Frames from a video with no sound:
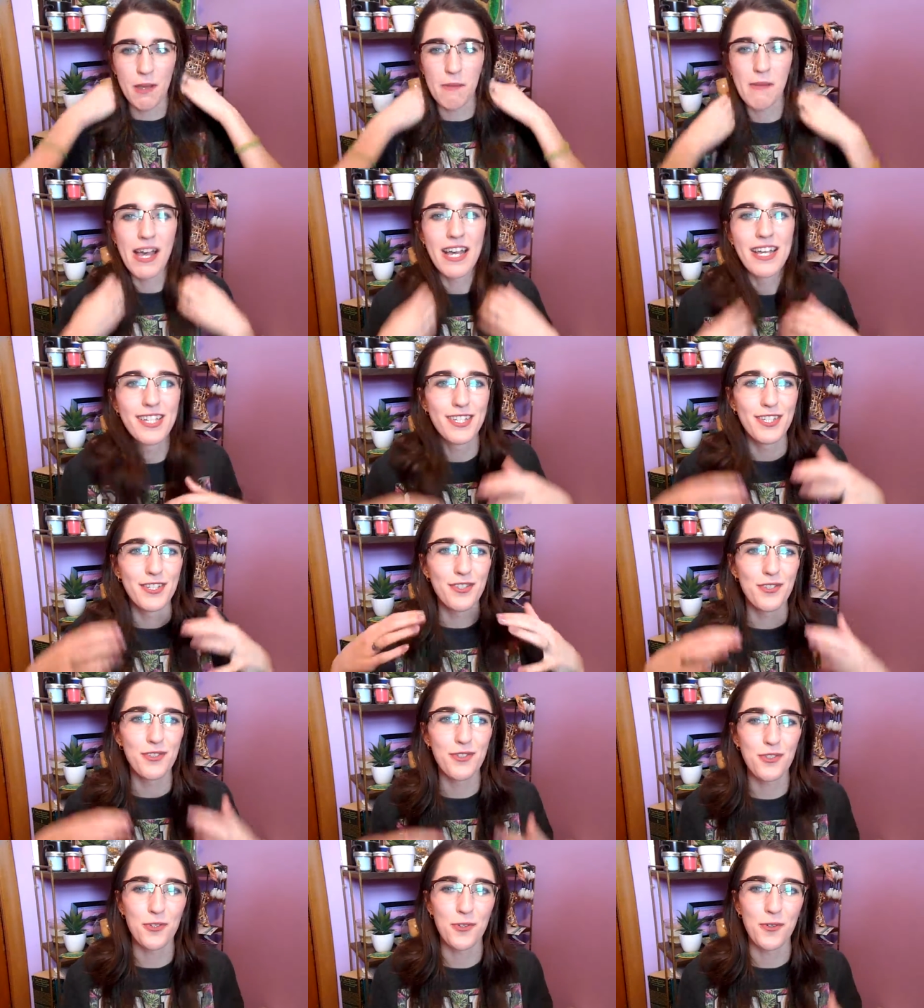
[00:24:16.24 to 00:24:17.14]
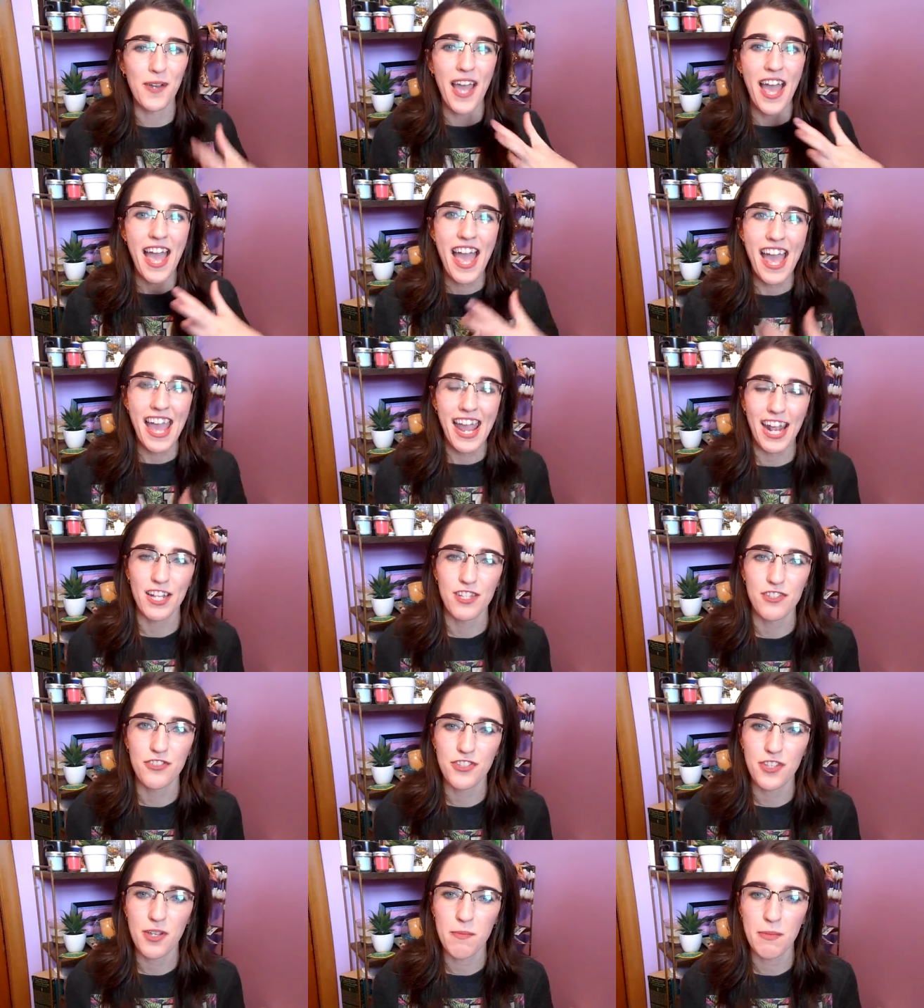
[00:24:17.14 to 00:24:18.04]
best to
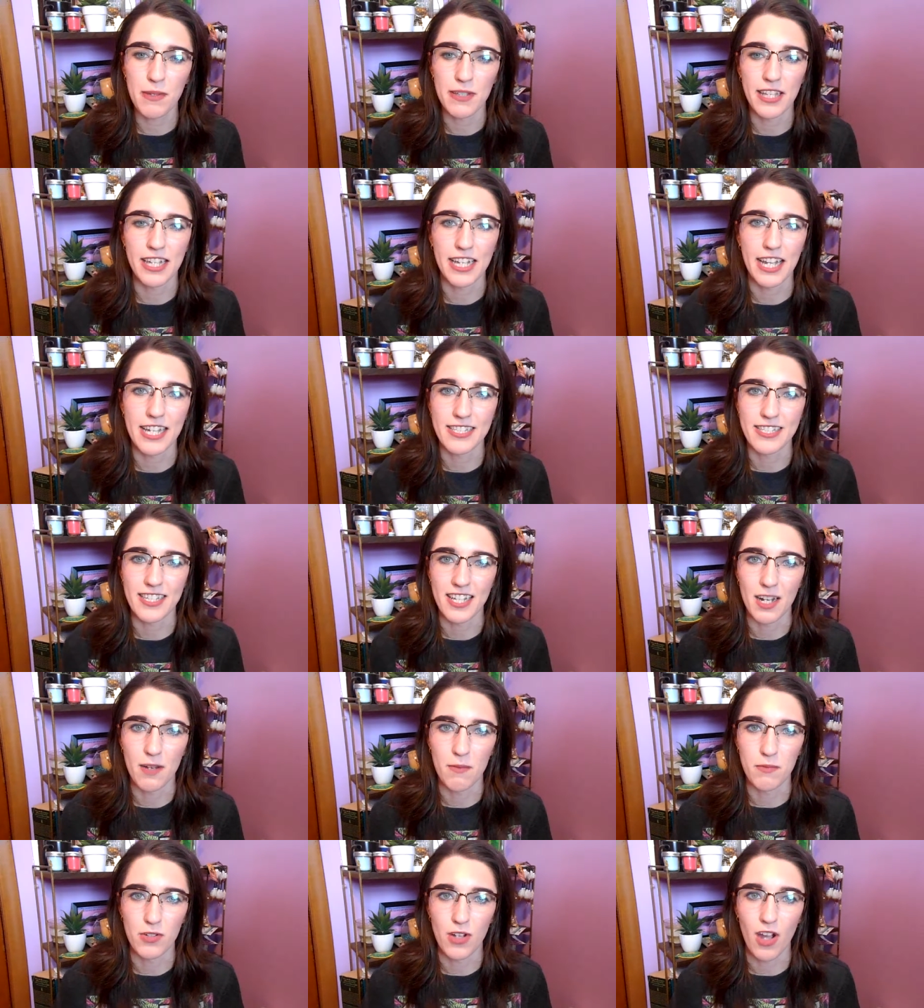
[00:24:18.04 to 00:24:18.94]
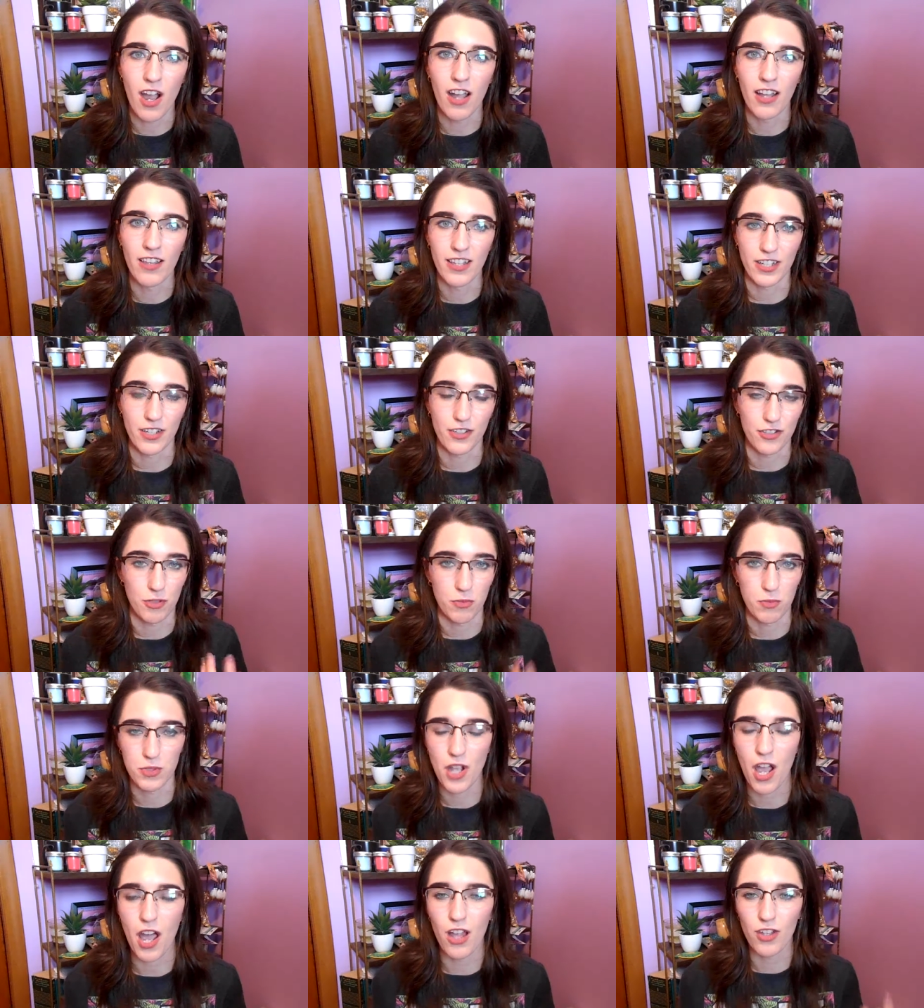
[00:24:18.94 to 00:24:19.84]
answer them, but like I said, I'm not like a
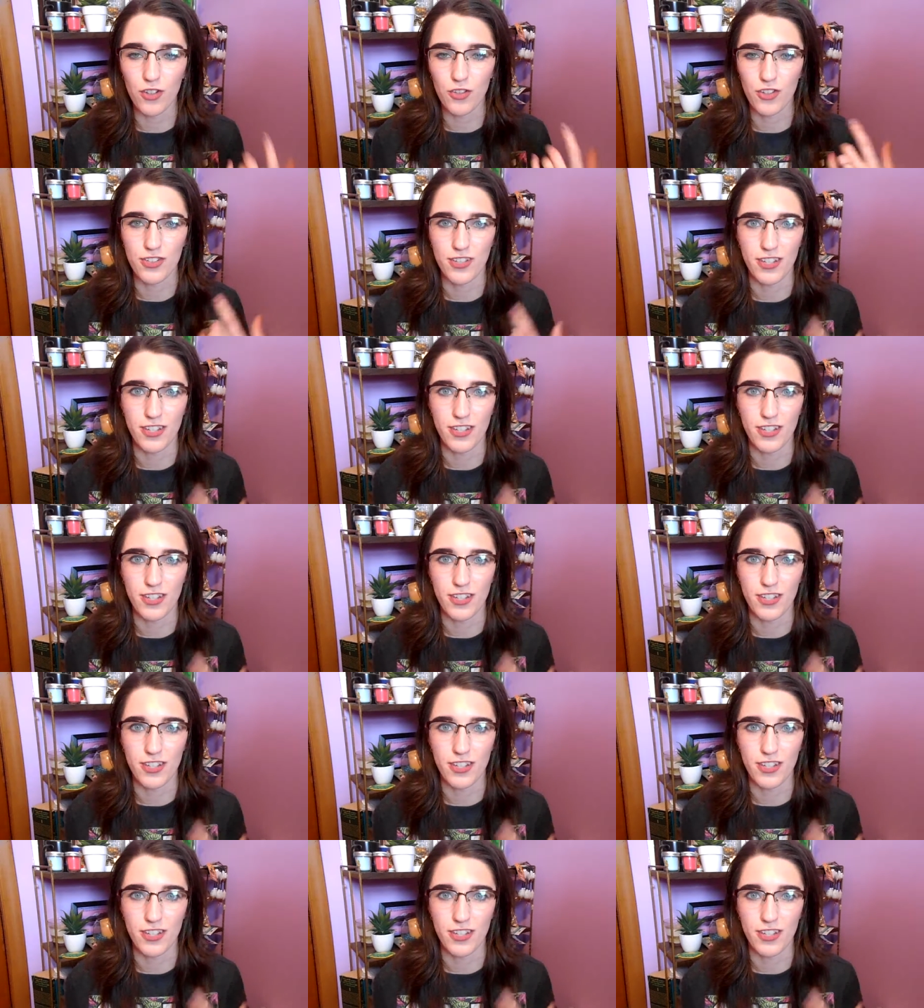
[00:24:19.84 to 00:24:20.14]
dermatologist.